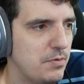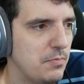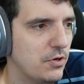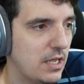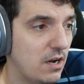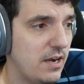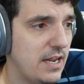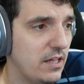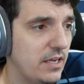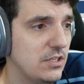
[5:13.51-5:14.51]
people cannot
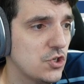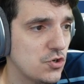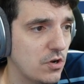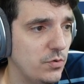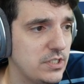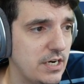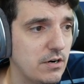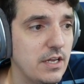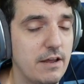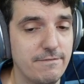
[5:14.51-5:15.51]
nail it and struggle with
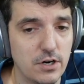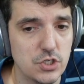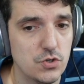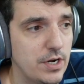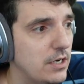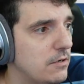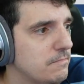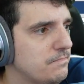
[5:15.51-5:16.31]
Terran and get frustrated.